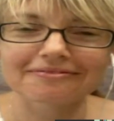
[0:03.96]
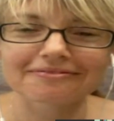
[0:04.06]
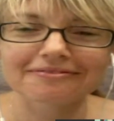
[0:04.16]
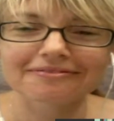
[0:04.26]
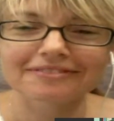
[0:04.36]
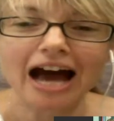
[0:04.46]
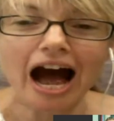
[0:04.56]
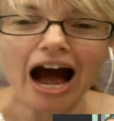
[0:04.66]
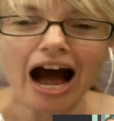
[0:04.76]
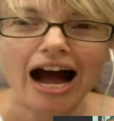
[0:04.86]
Mhm.
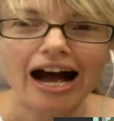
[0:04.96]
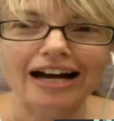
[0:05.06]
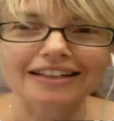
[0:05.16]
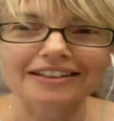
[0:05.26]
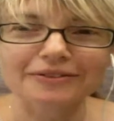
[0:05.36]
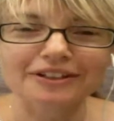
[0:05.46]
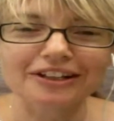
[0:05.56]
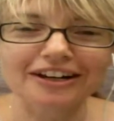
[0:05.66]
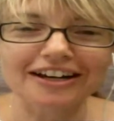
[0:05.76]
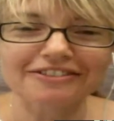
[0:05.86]
I think we're
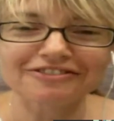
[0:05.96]
live.